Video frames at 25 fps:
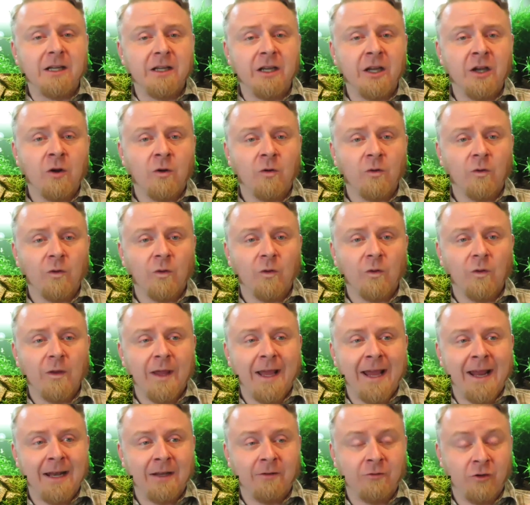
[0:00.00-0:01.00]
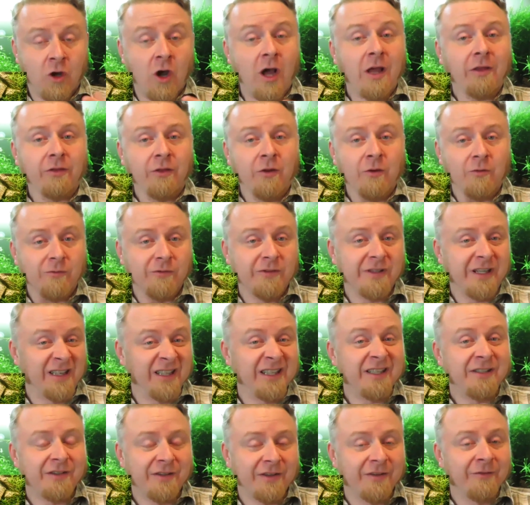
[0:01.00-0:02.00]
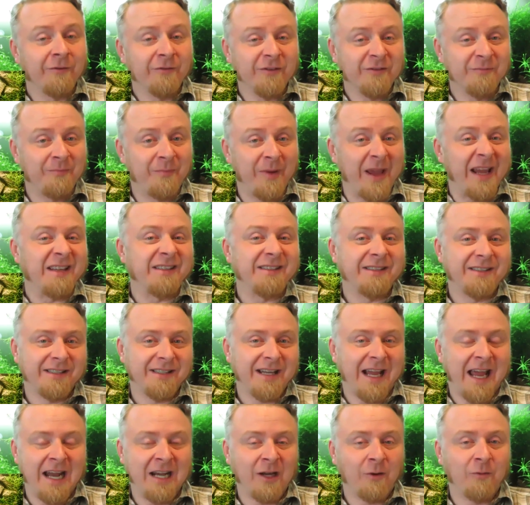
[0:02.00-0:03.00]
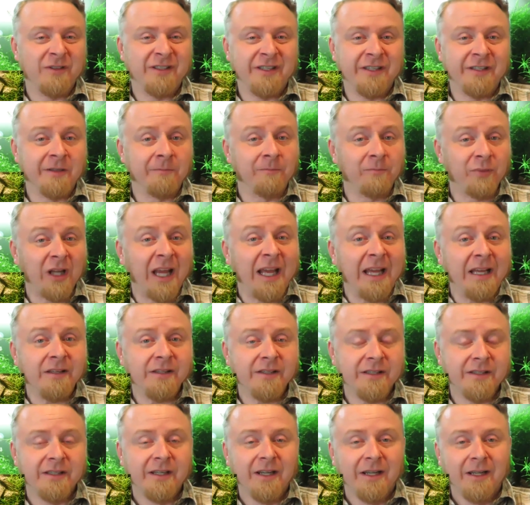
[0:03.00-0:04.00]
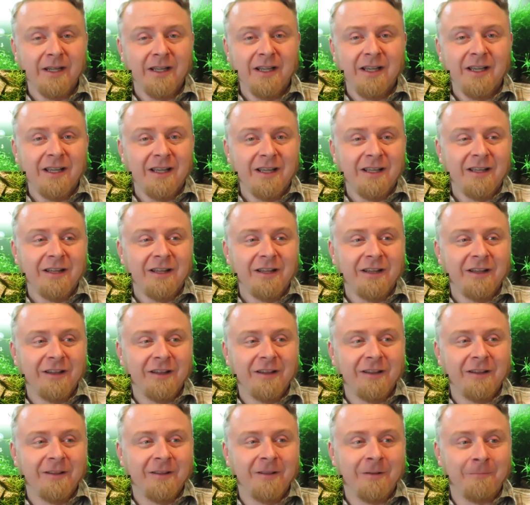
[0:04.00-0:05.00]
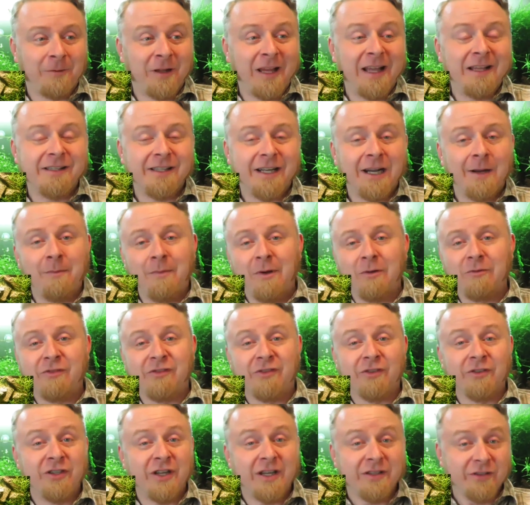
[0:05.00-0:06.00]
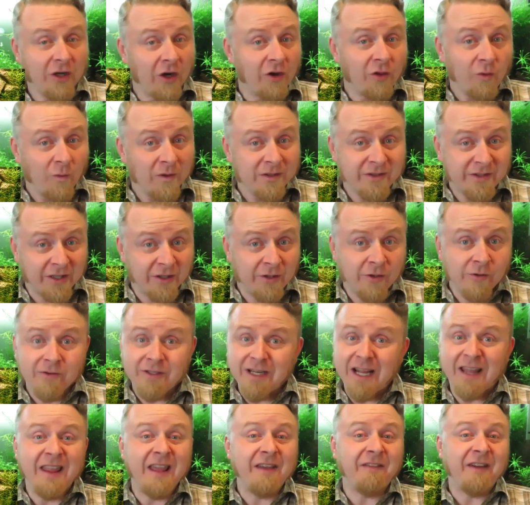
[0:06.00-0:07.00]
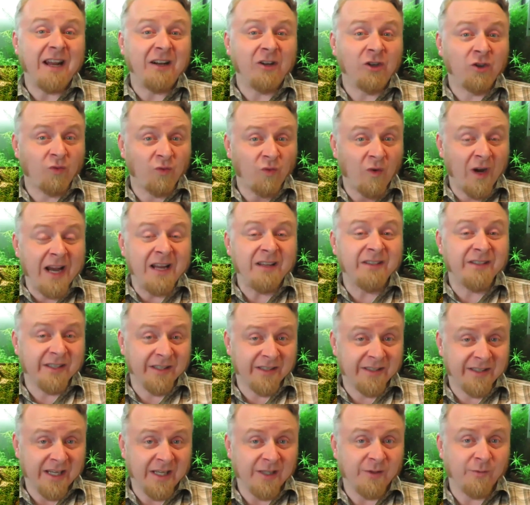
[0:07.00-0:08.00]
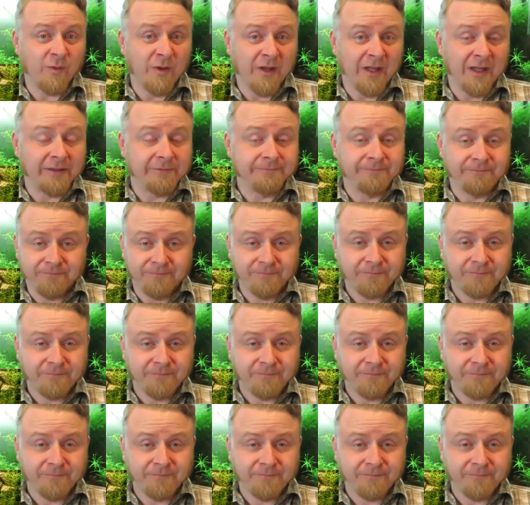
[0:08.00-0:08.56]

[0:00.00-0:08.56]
you know, and got those, at least those base adequacies in place, the plants that I'm about to suggest are the ones they used, and they had great success with it.